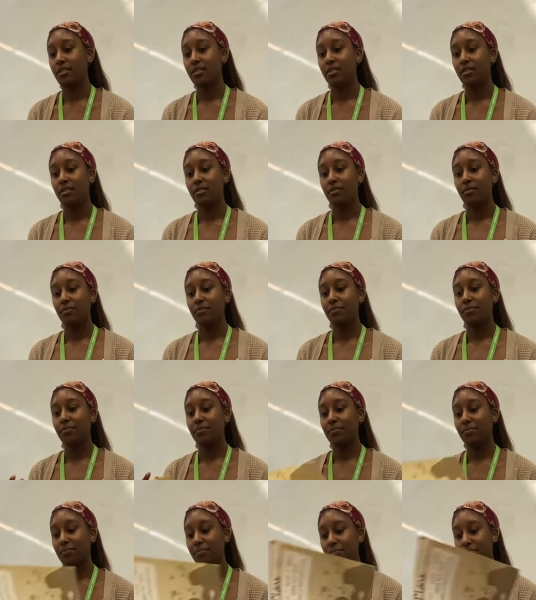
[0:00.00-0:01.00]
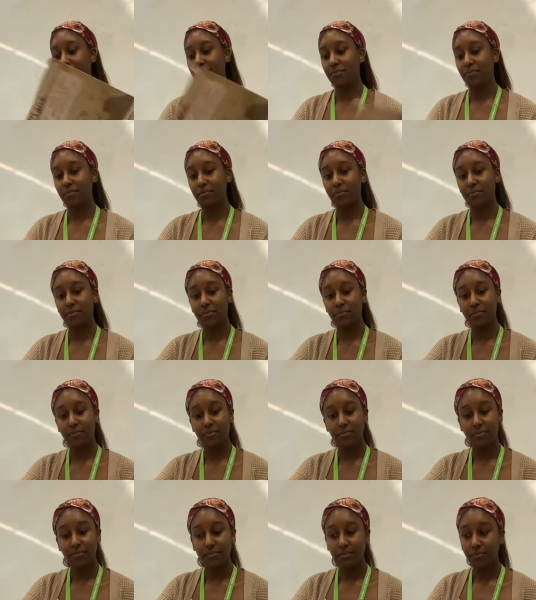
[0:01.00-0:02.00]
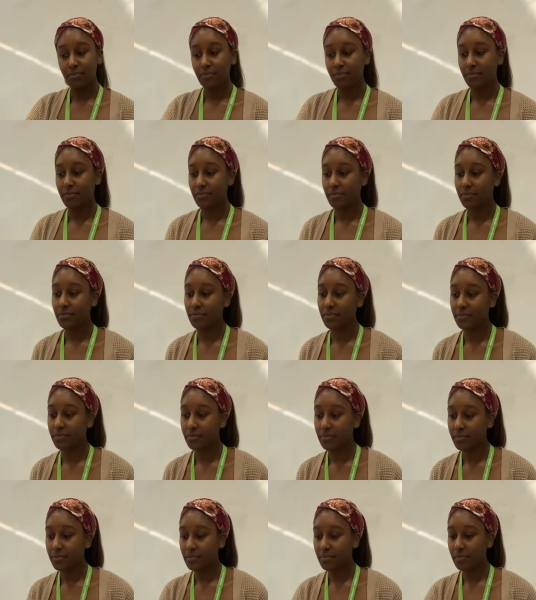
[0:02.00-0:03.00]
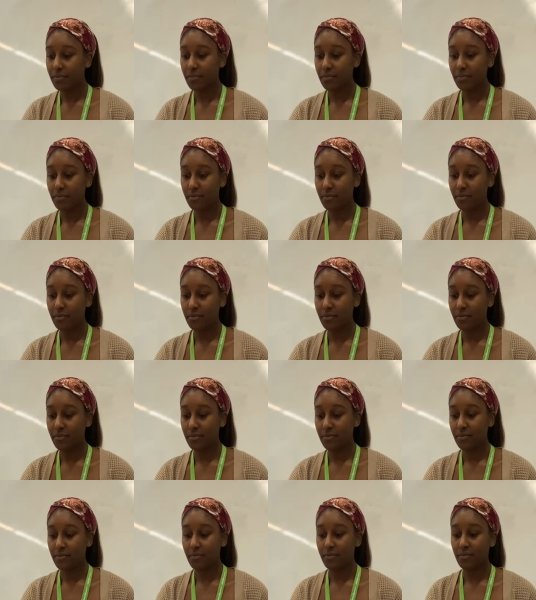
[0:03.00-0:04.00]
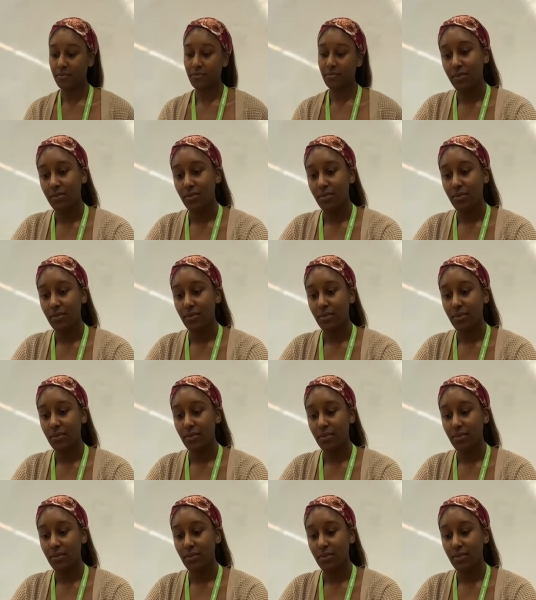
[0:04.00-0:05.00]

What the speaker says: No one is speaking in this clip.